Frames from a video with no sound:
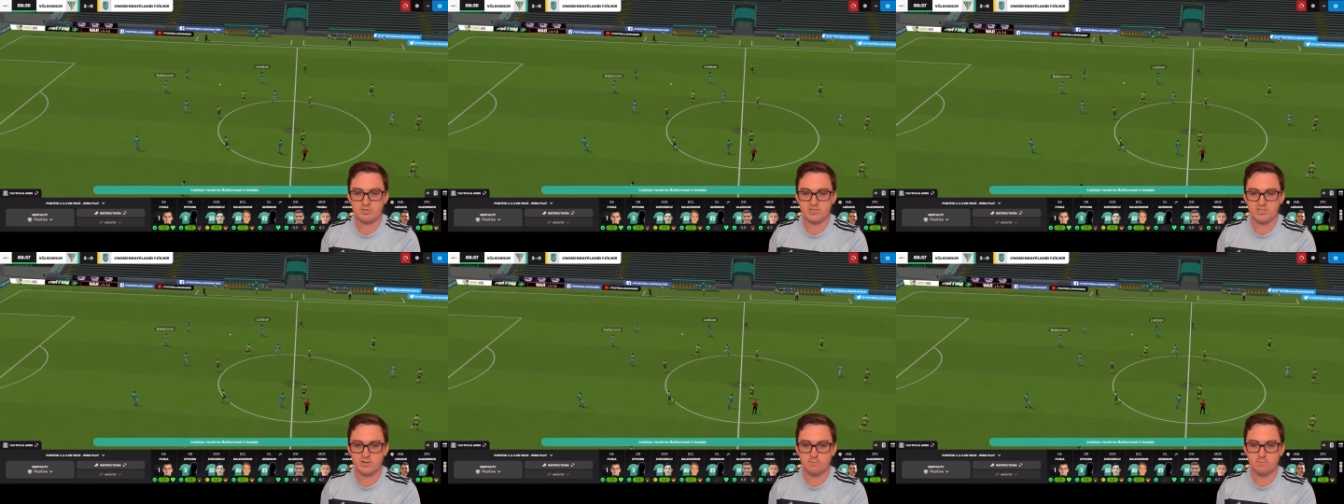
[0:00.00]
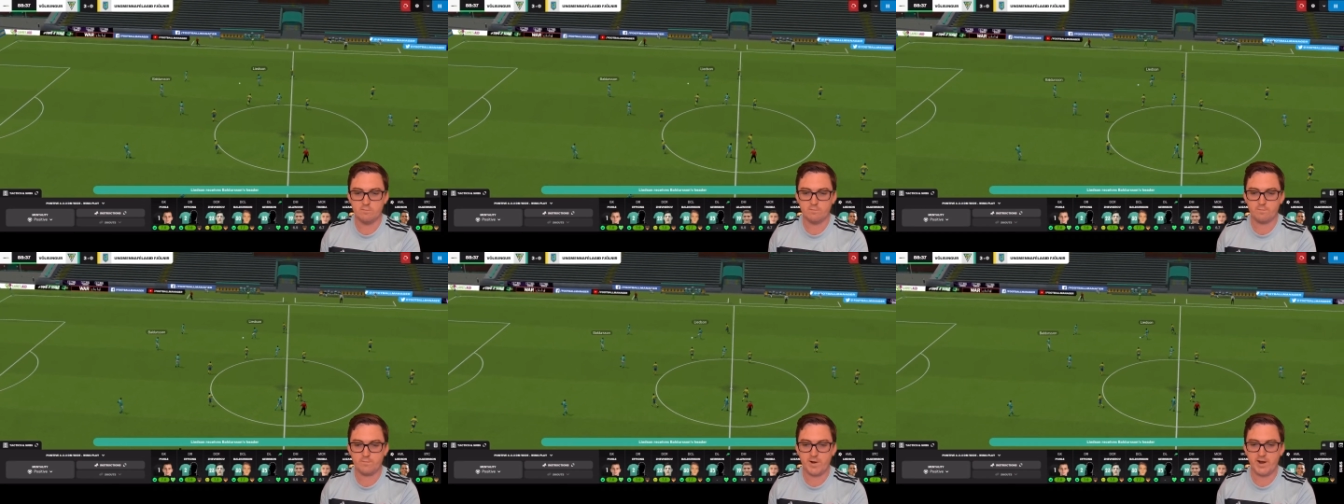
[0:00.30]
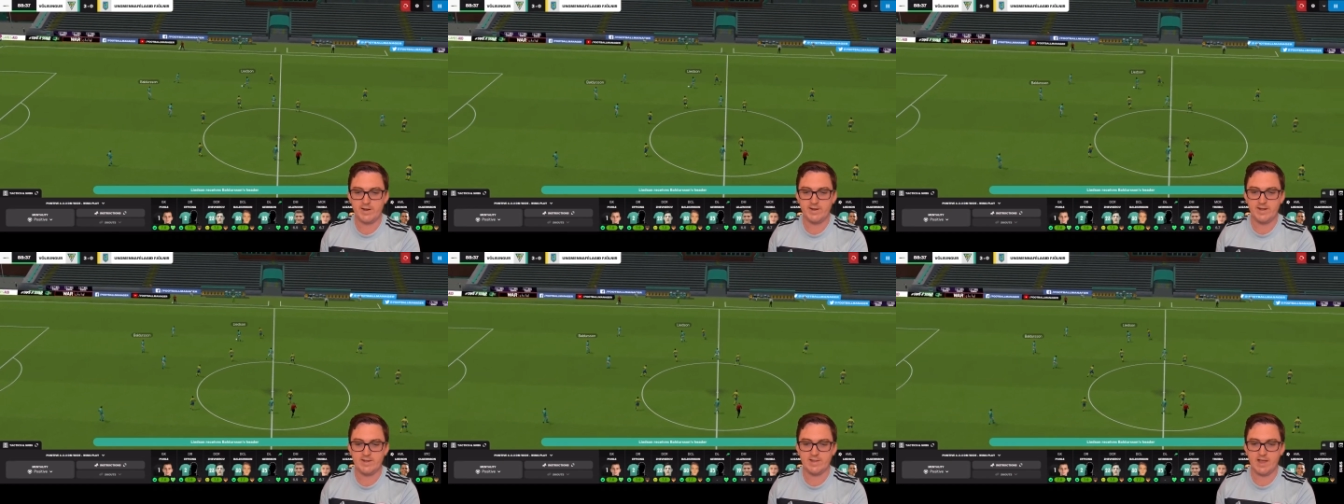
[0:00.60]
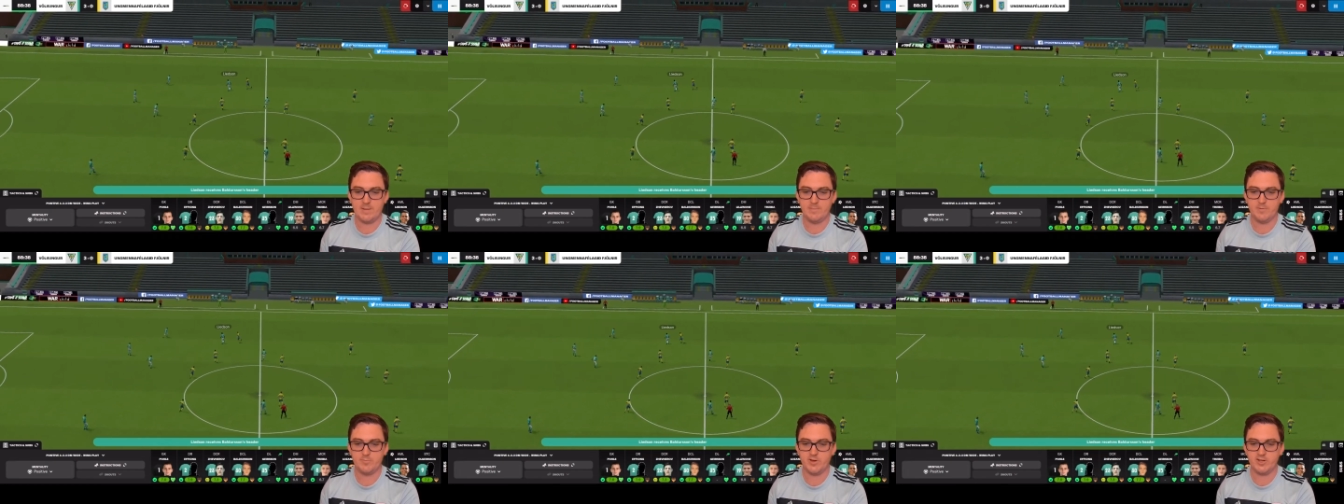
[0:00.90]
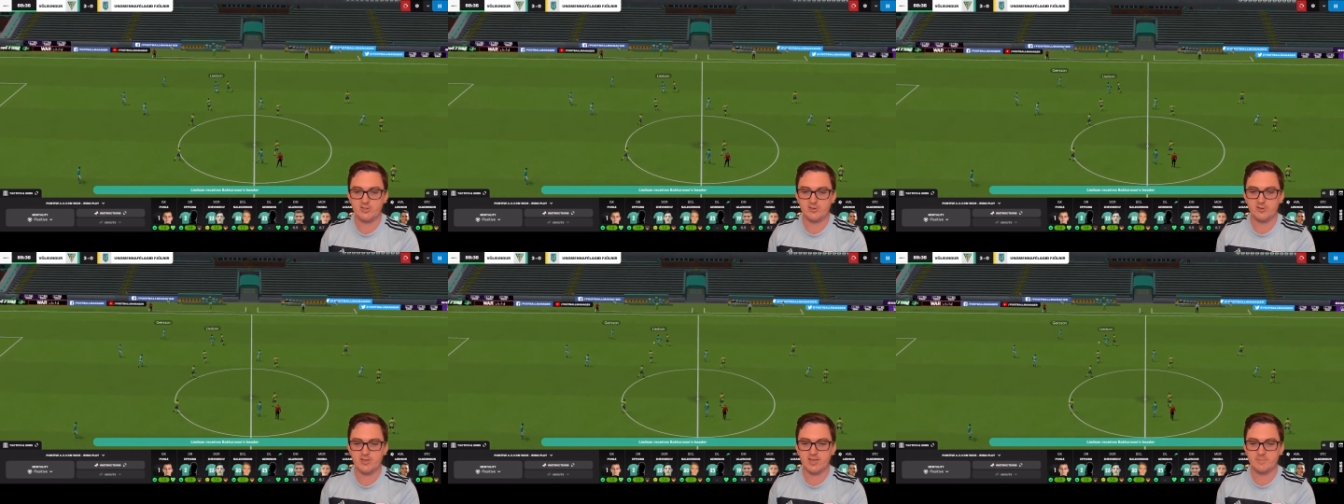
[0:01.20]
still 3-0 up, and we
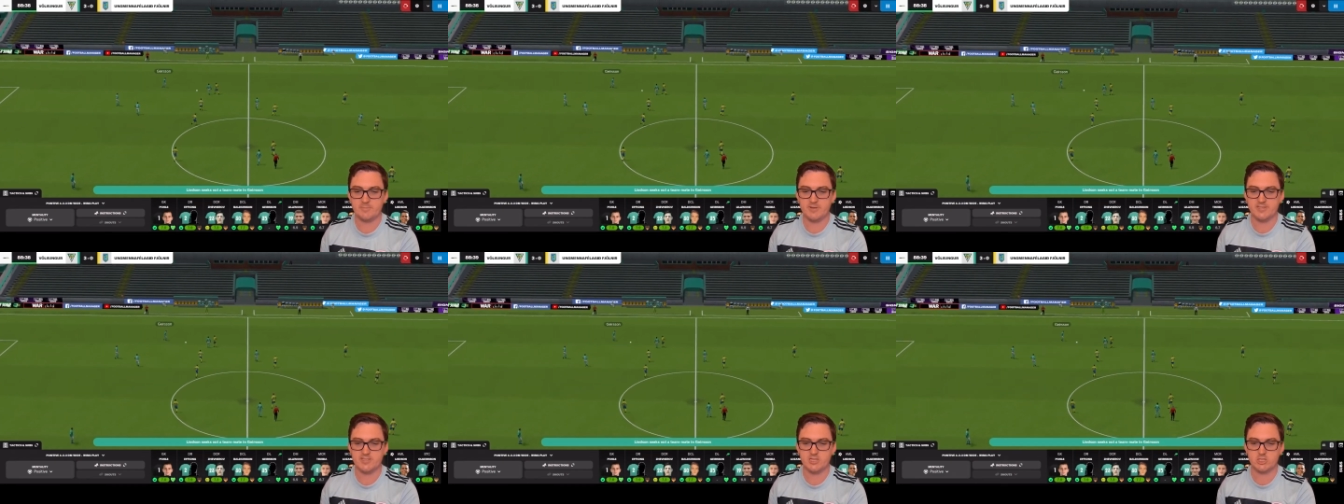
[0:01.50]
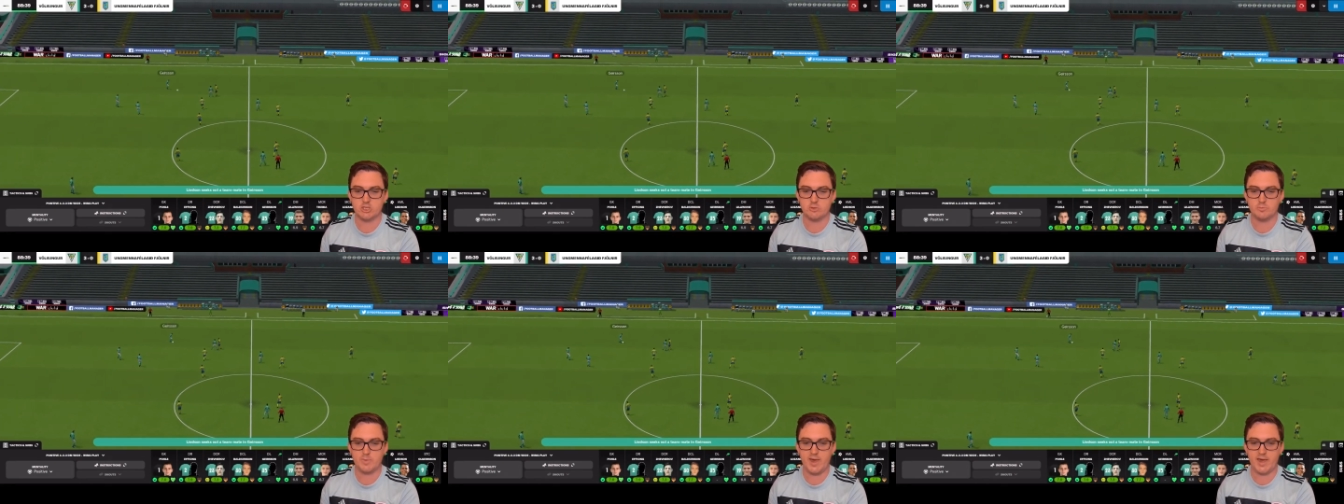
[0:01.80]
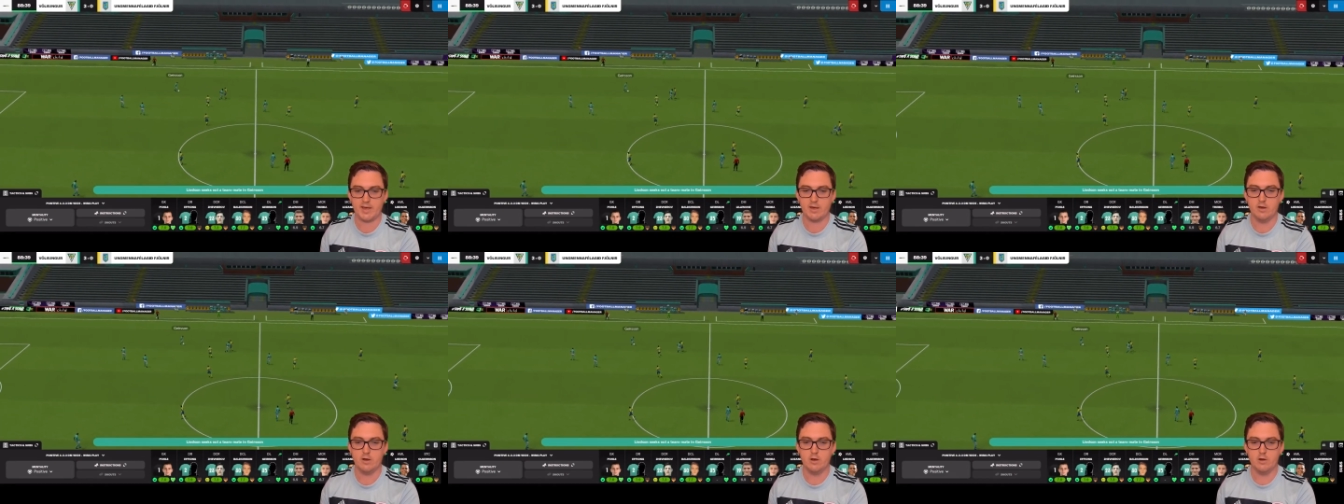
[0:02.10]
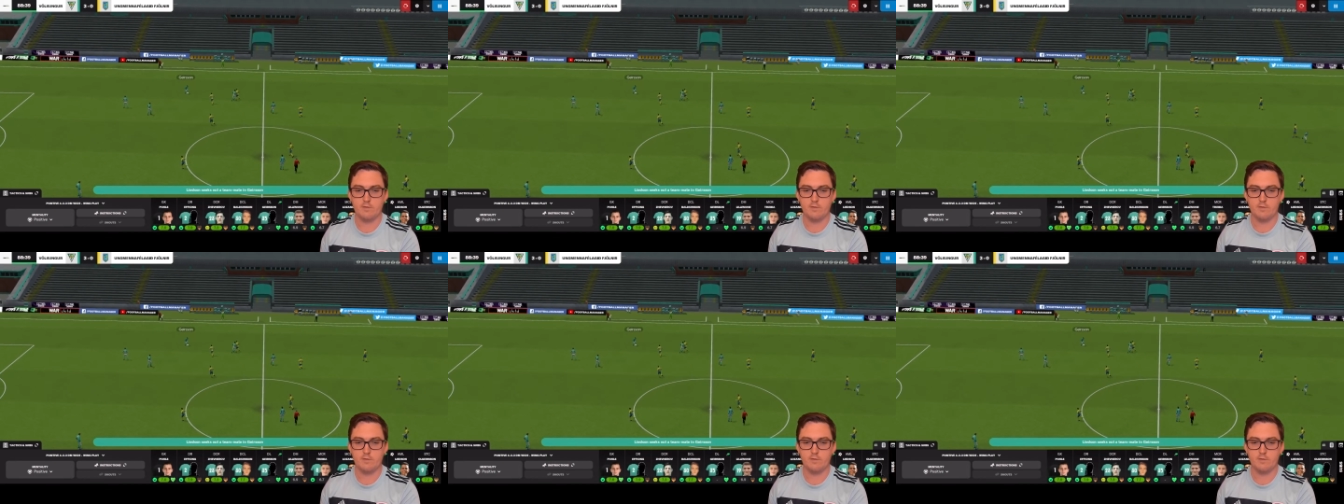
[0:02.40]
do get possession back